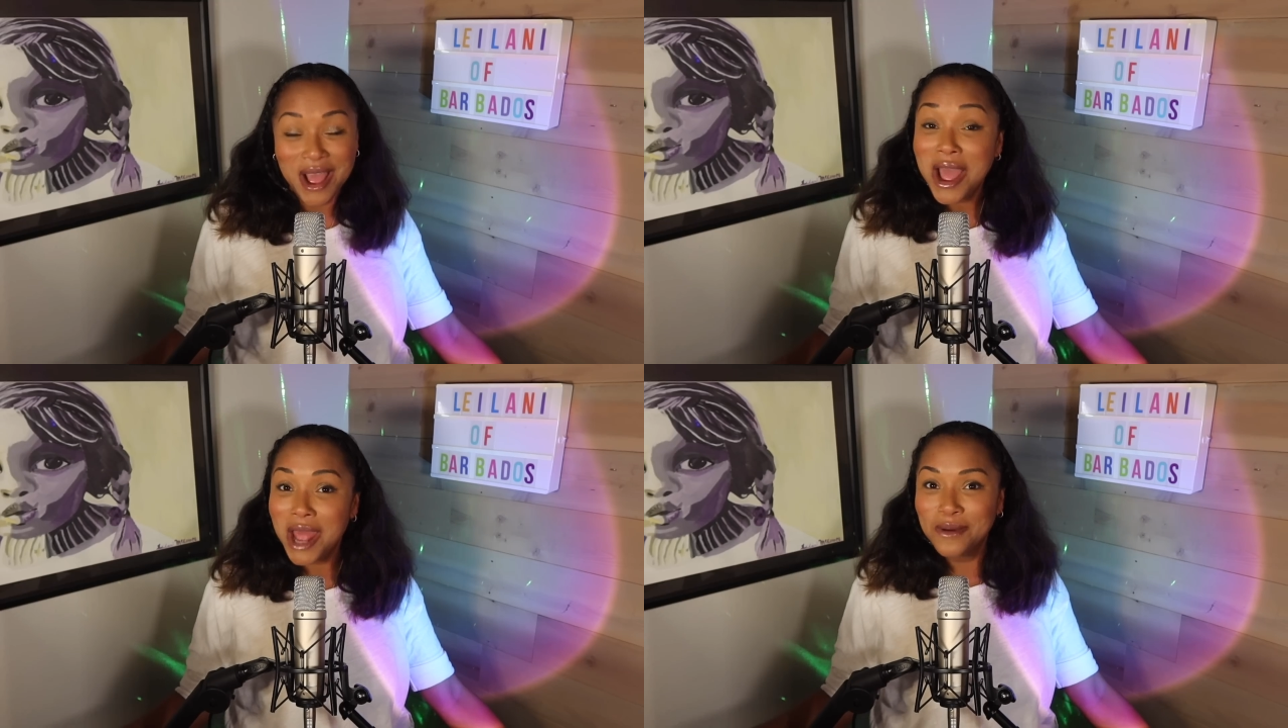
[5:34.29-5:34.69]

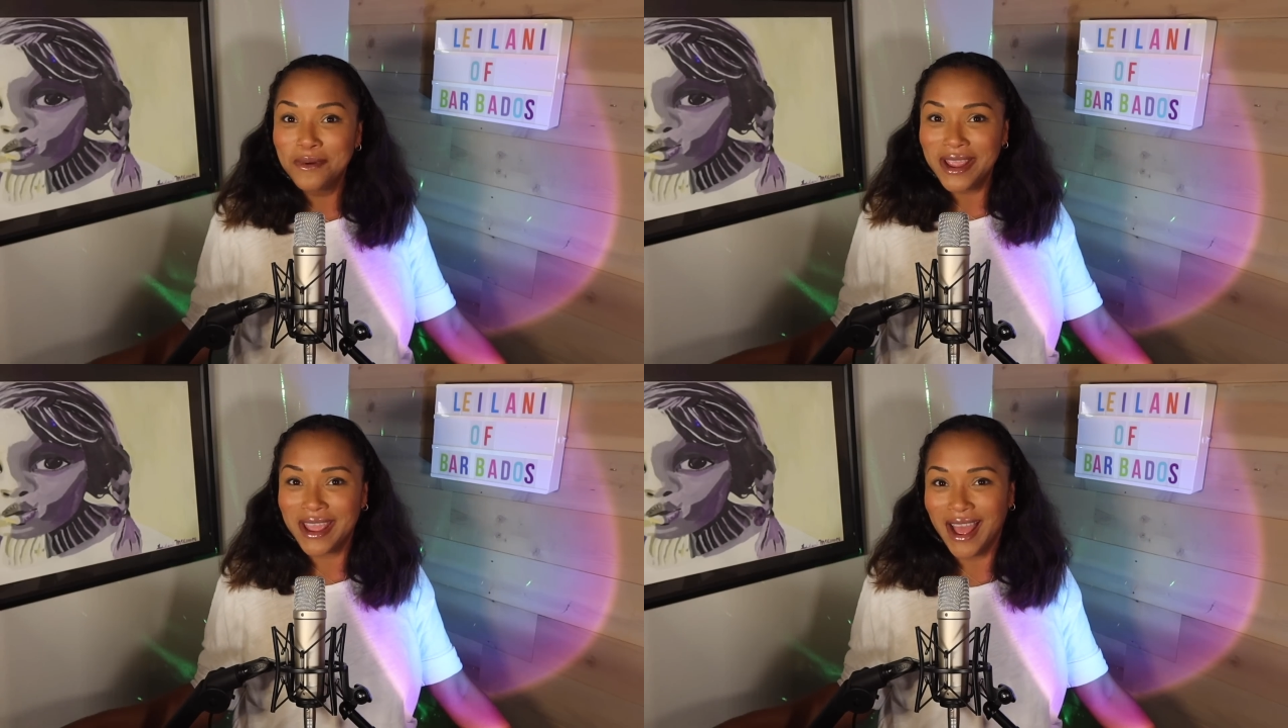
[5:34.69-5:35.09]
and
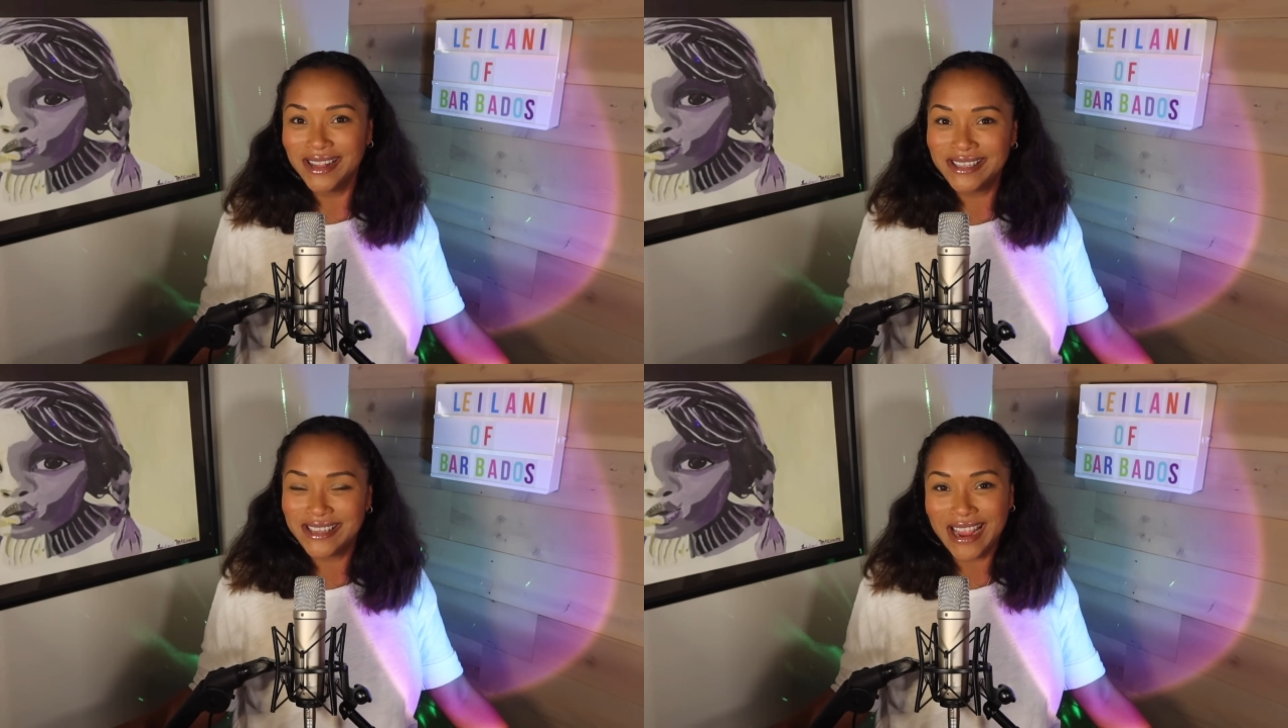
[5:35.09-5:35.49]
we
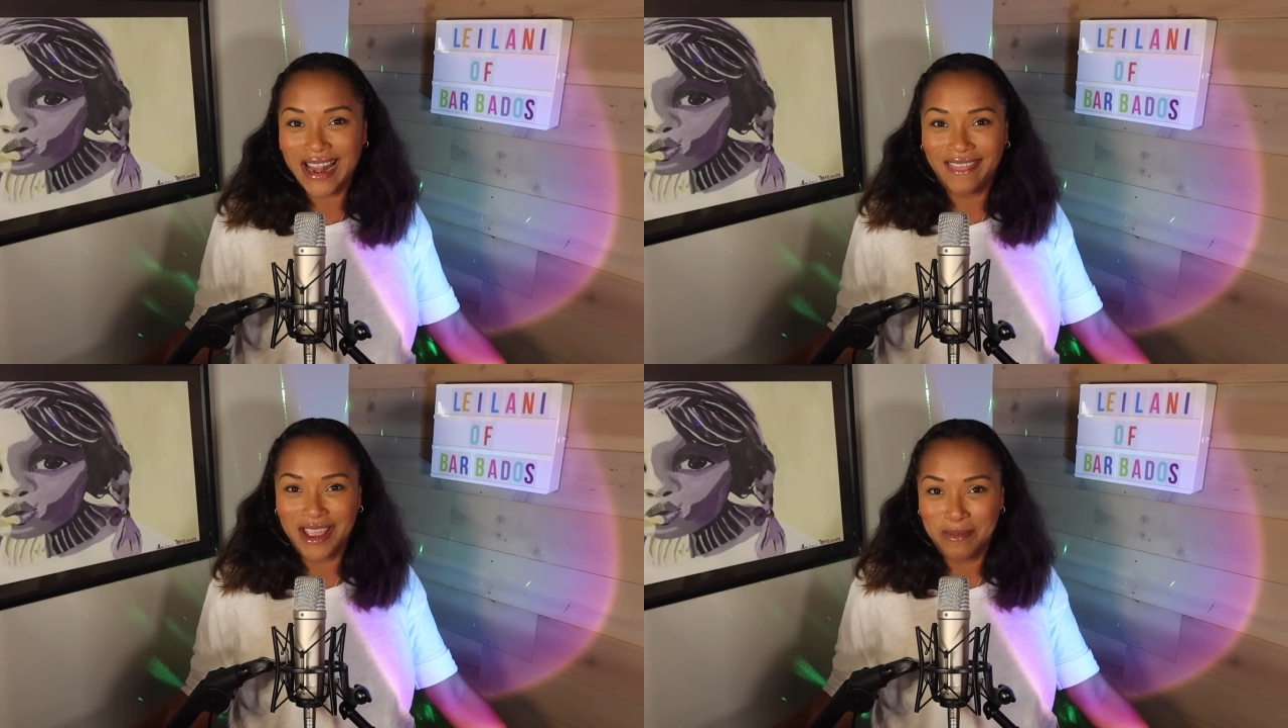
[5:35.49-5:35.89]
can't say
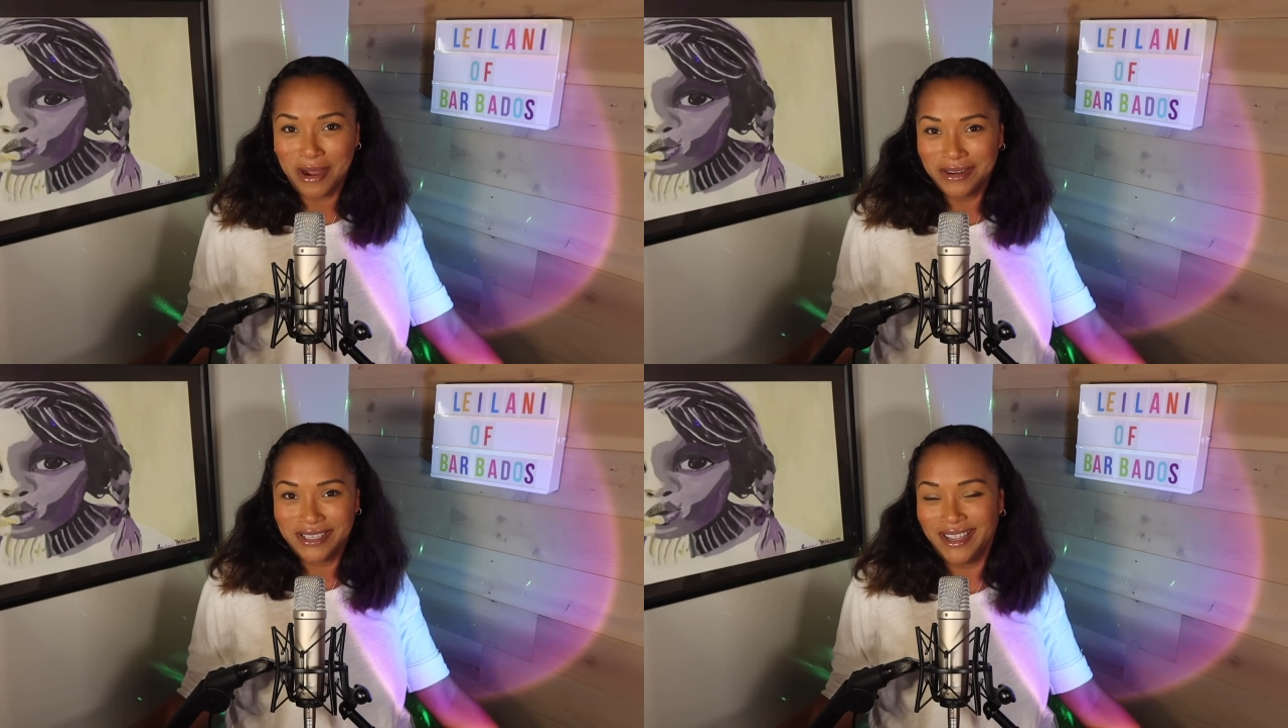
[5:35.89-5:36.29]
anything
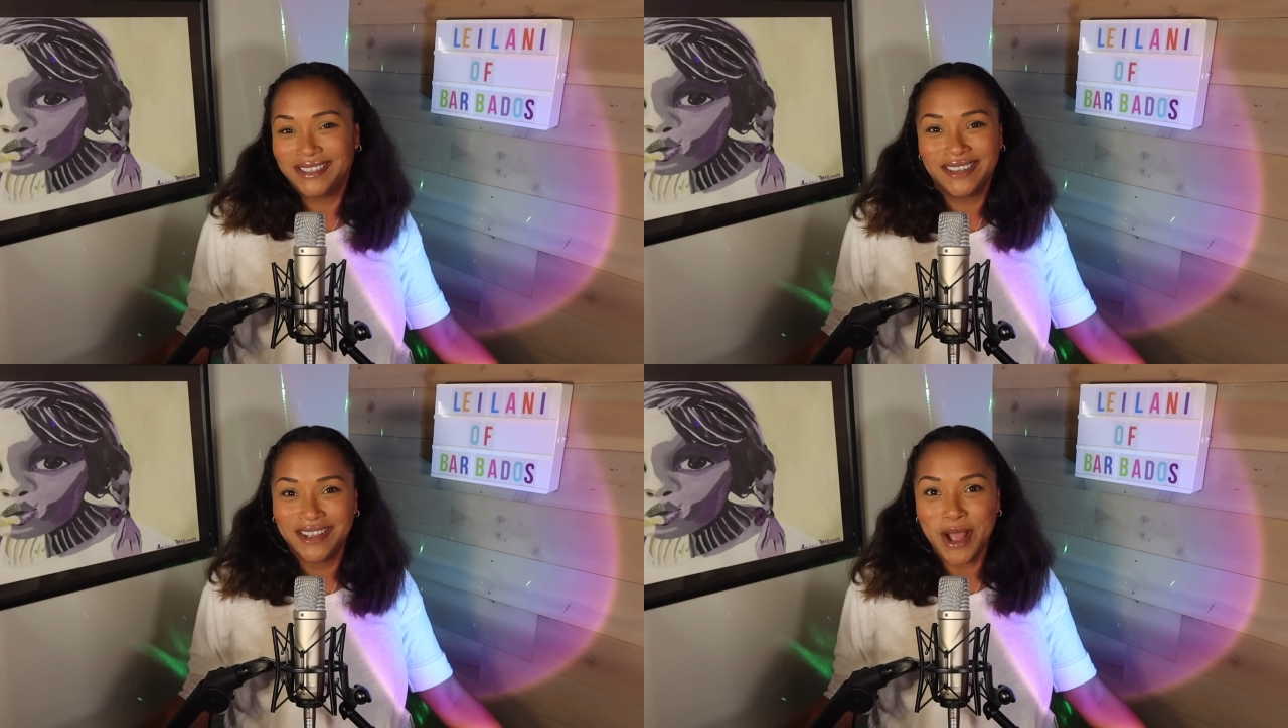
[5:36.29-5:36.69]
about
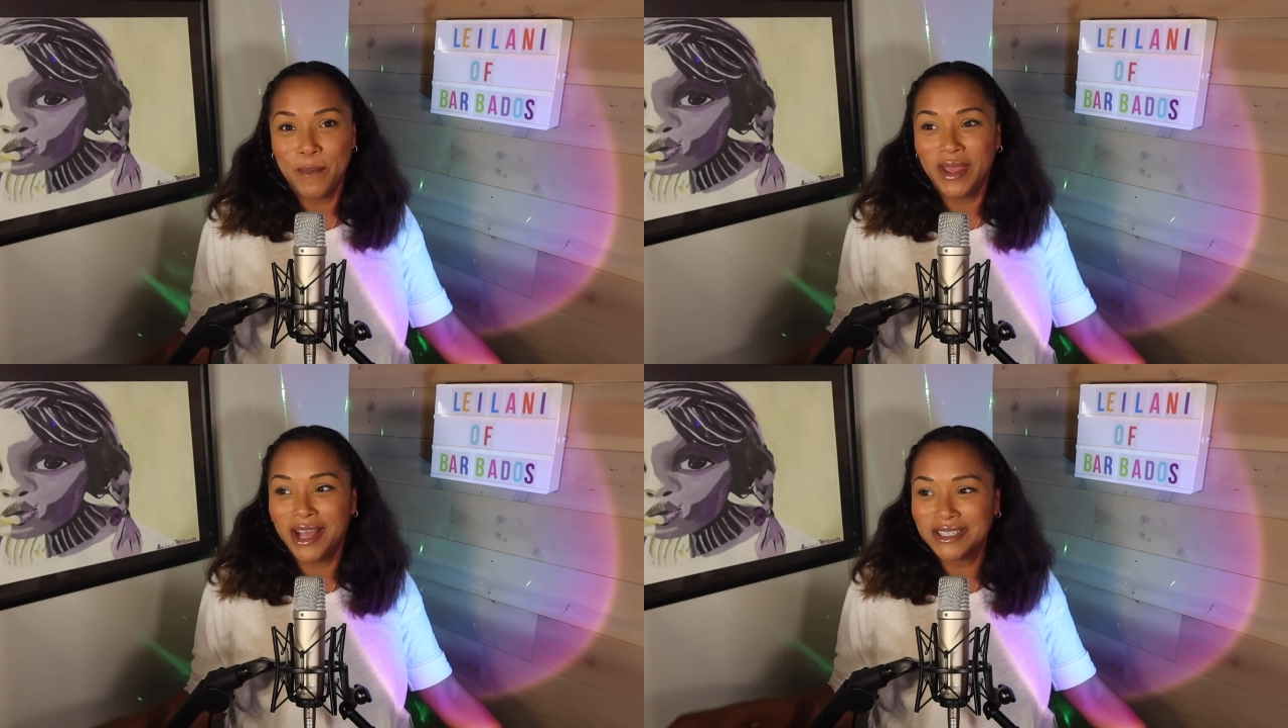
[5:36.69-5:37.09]
it
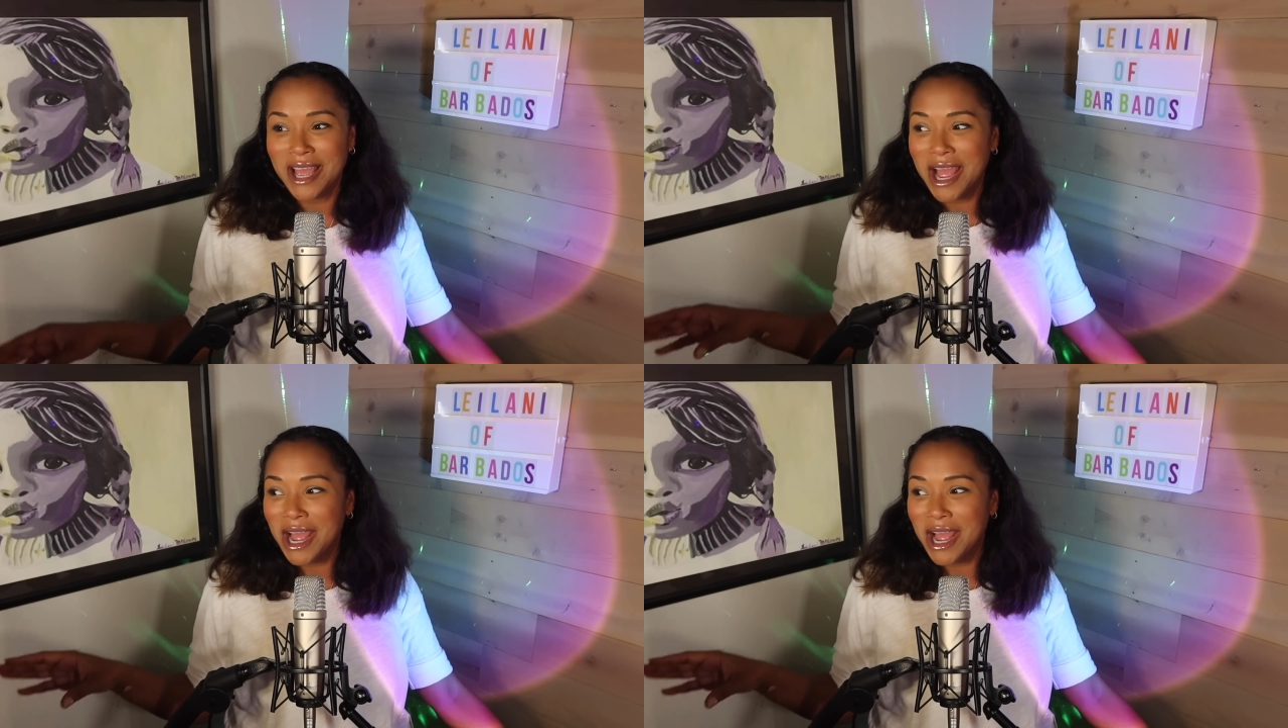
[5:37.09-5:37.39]
because